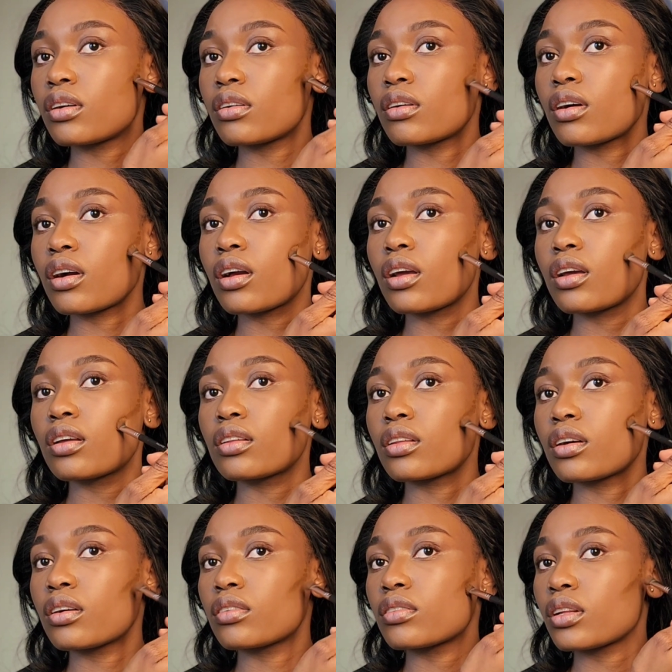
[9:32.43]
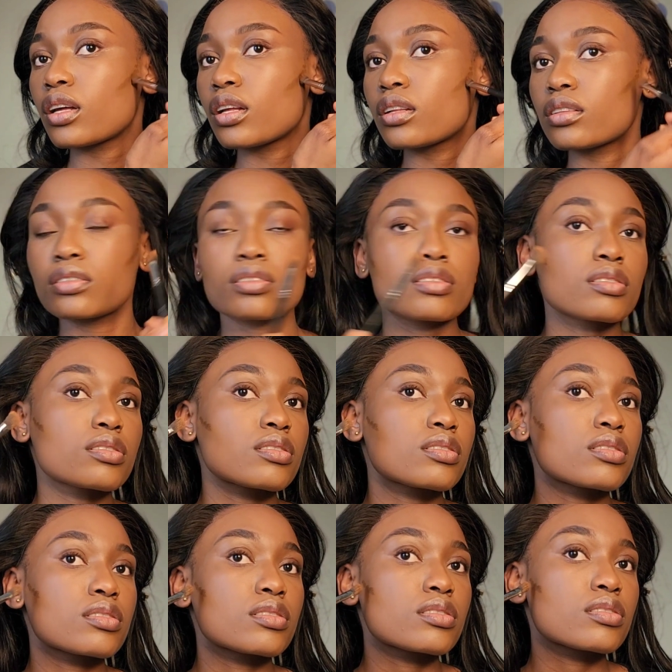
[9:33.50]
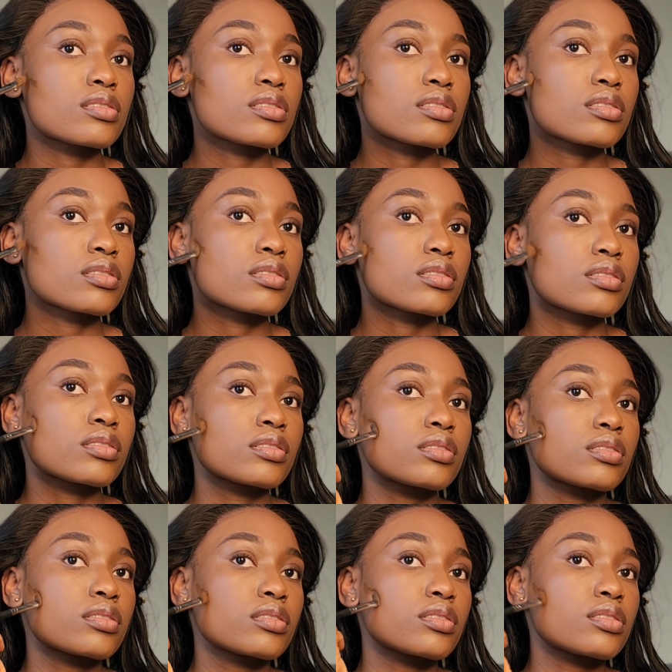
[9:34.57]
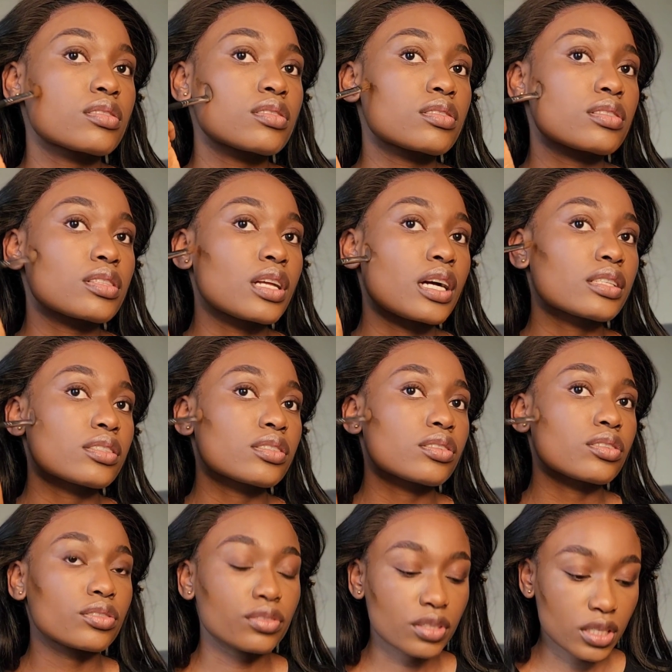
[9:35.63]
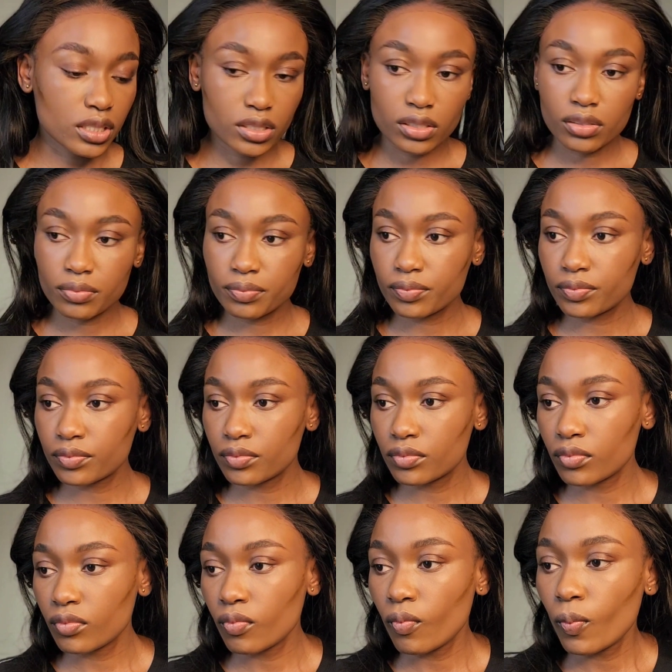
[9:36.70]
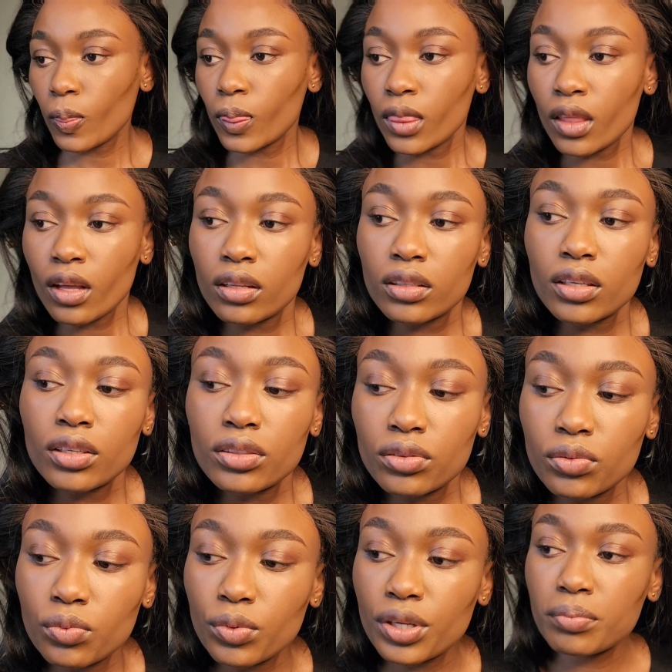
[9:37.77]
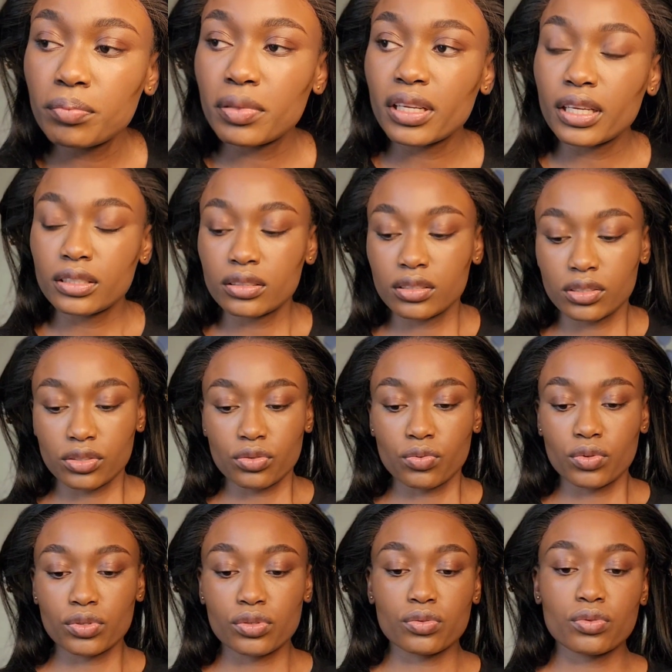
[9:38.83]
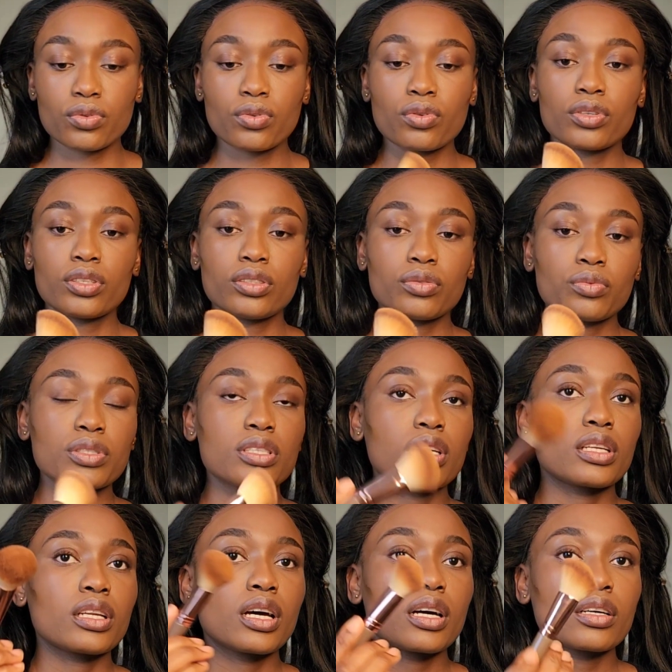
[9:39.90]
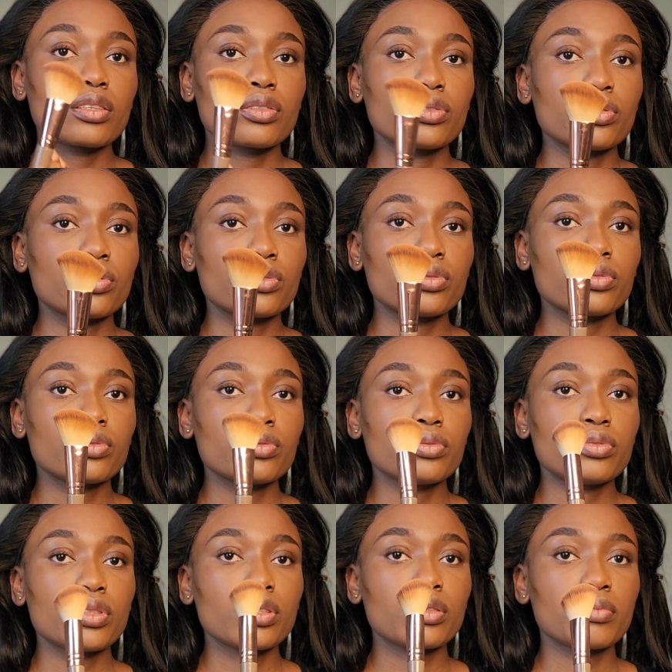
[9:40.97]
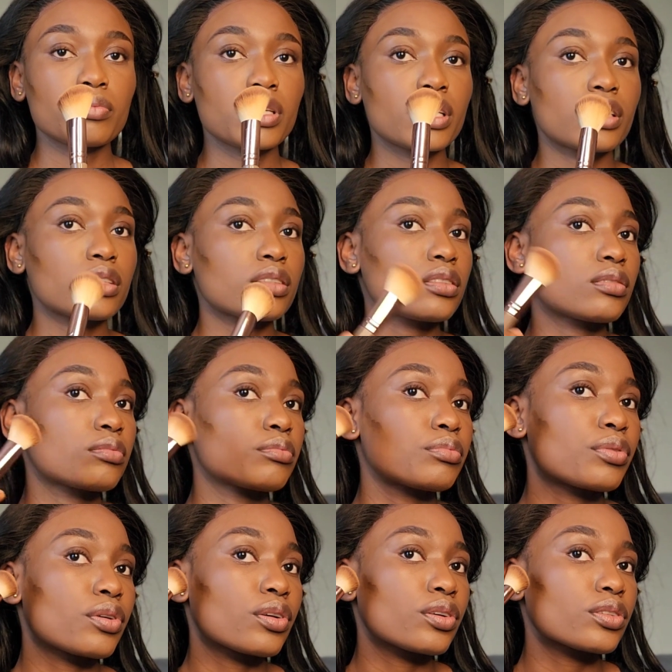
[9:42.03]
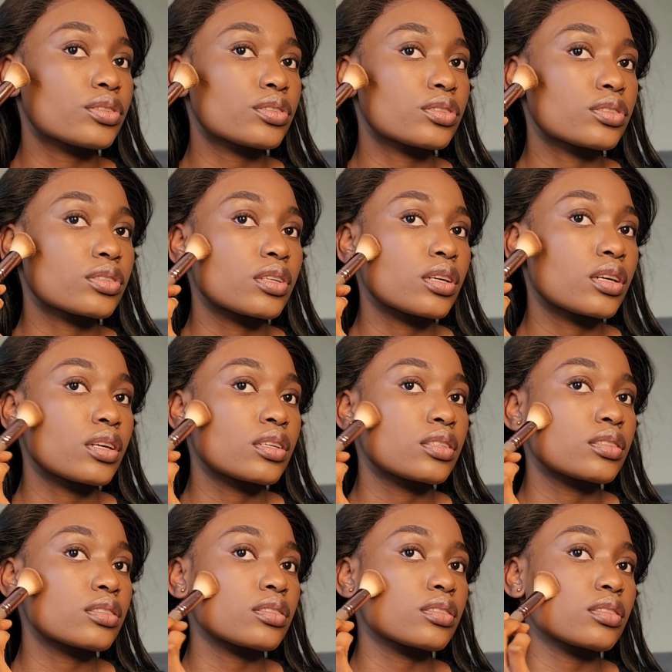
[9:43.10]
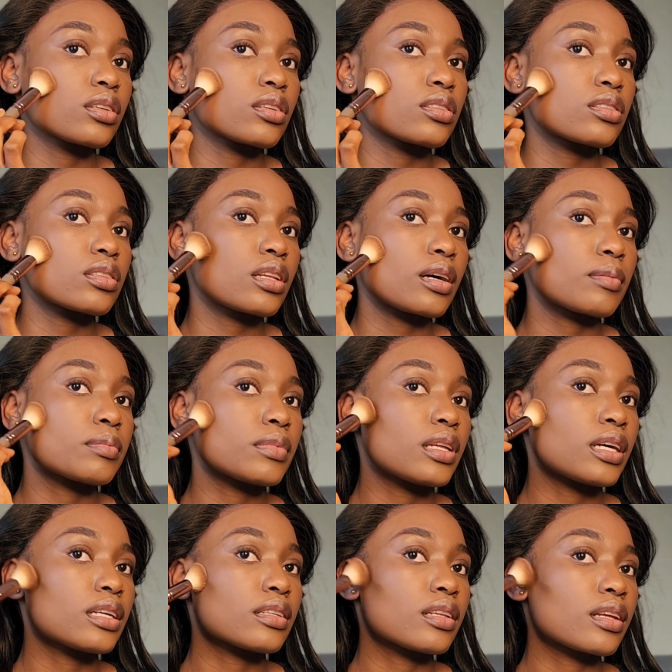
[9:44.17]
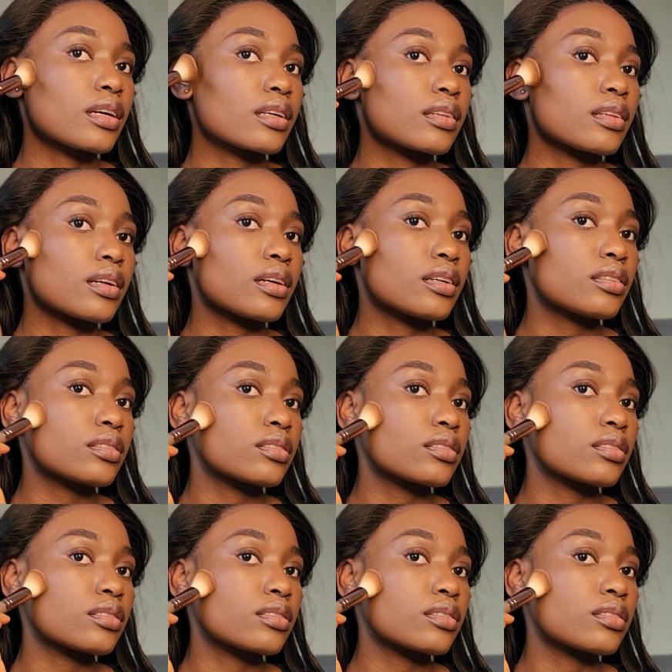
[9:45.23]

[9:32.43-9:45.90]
Okay, now that looks snatched already. And then when blending, you want to go in with an angled blending brush, so just tap that like that